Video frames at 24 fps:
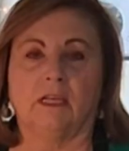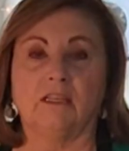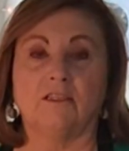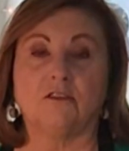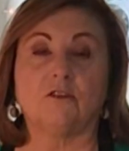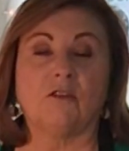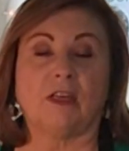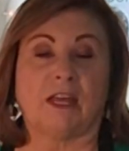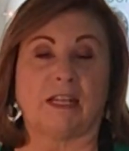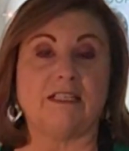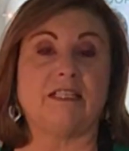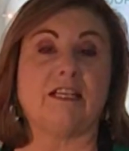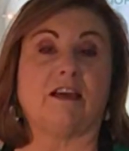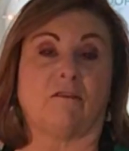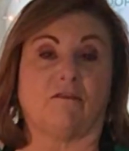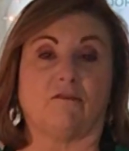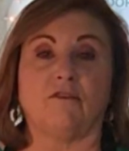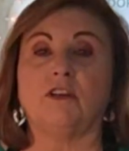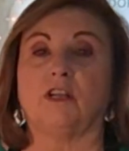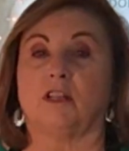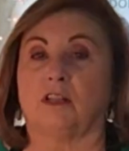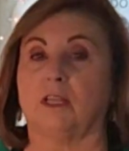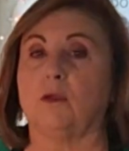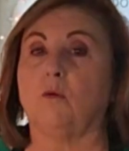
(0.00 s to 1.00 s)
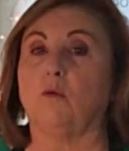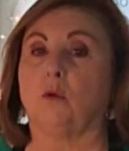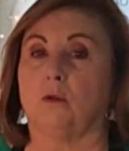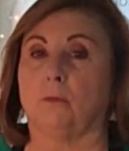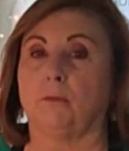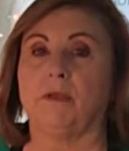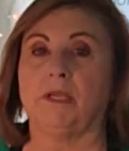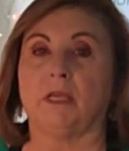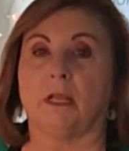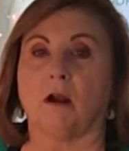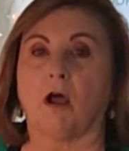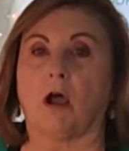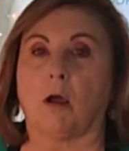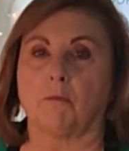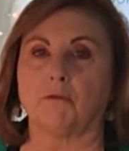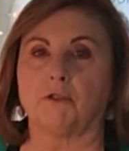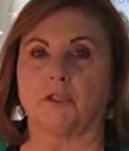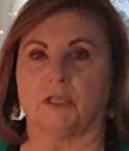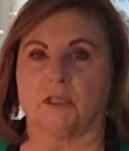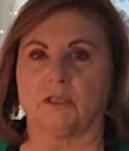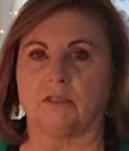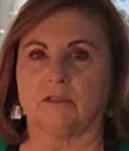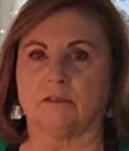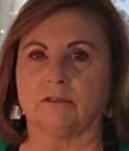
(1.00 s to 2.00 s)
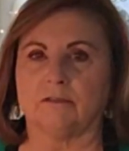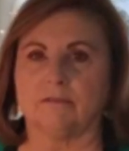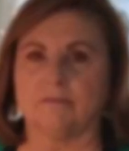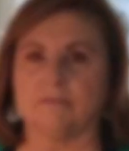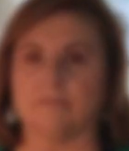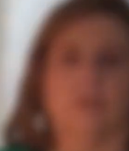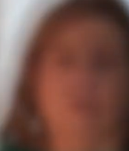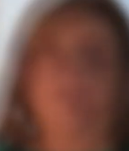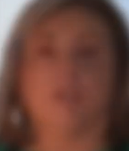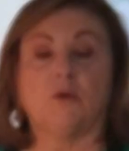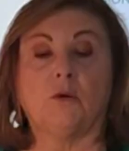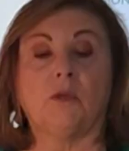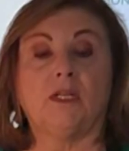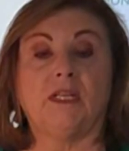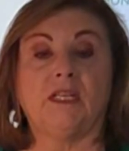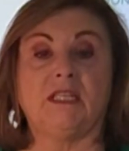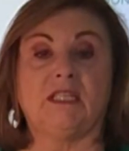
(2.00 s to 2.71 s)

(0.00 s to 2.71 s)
So that definitely would be an option. So in